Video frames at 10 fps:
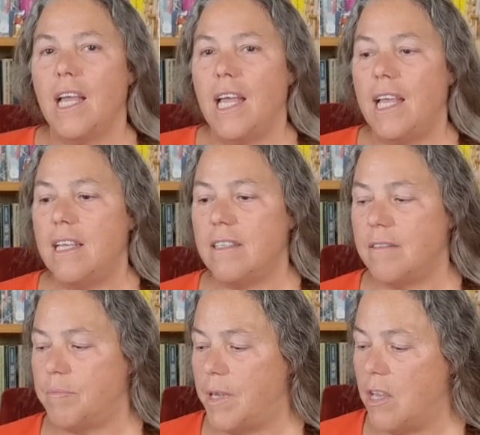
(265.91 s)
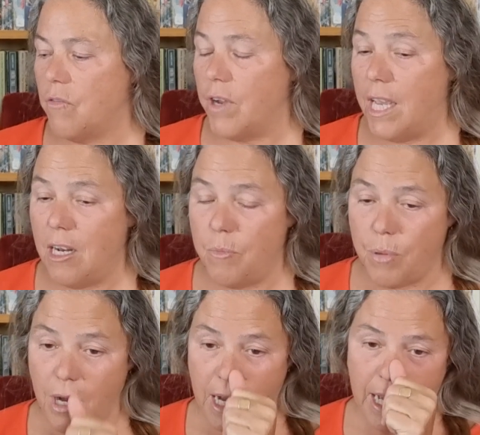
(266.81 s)
He's being reared
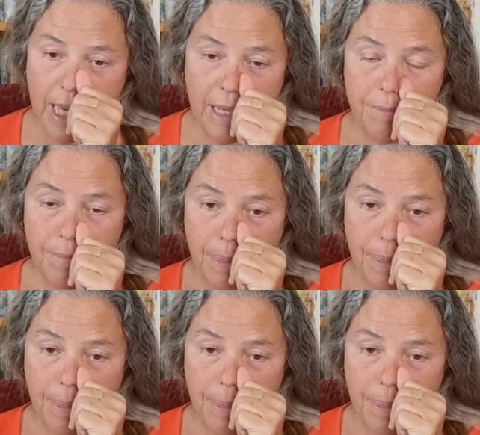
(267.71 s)
by